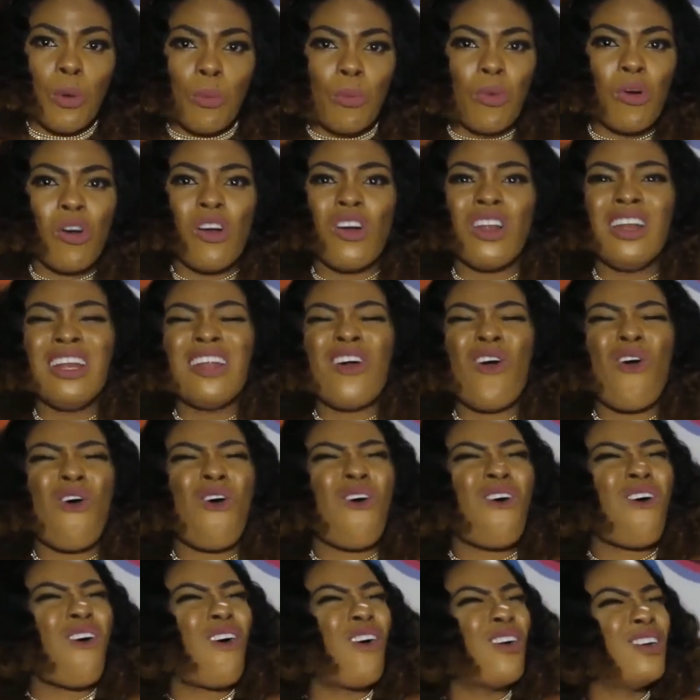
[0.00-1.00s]
But
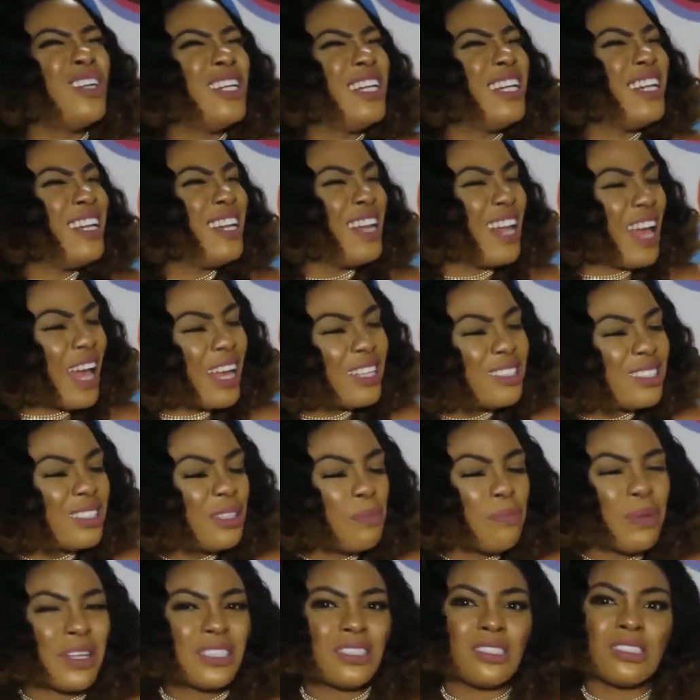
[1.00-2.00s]
unless
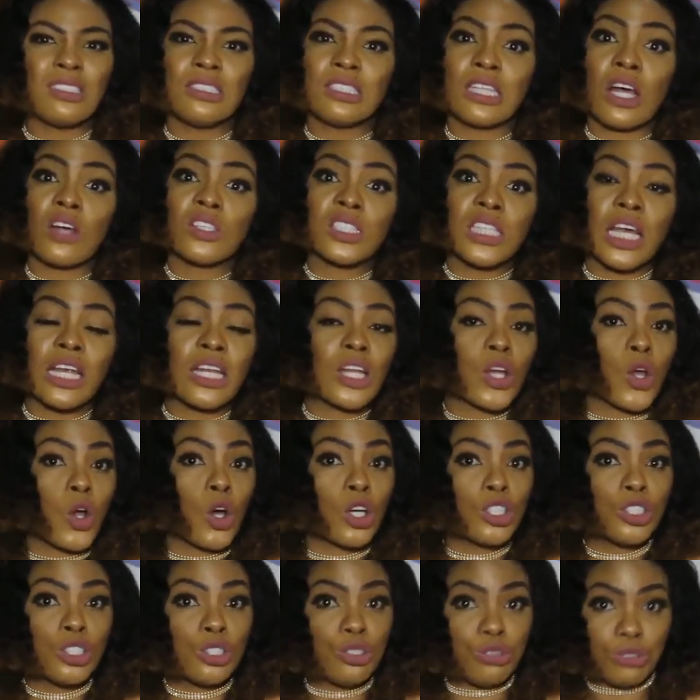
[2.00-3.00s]
the person is outside the
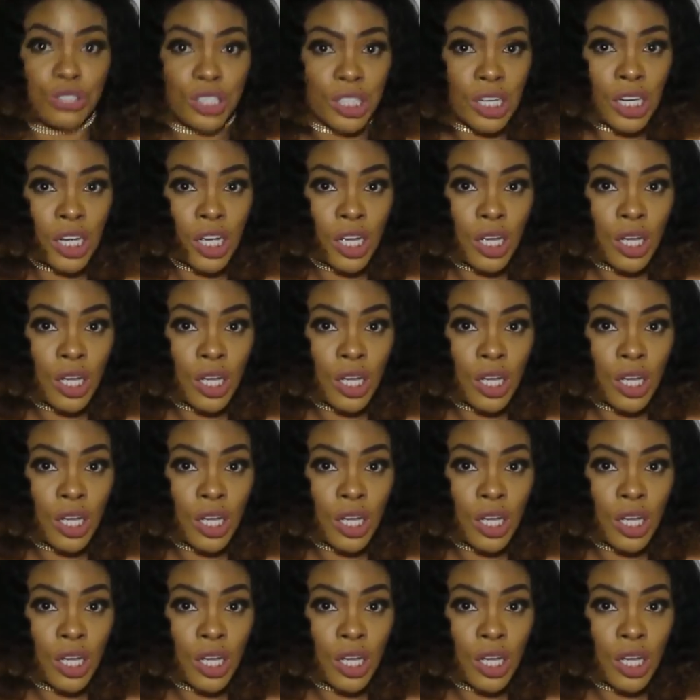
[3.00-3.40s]
country.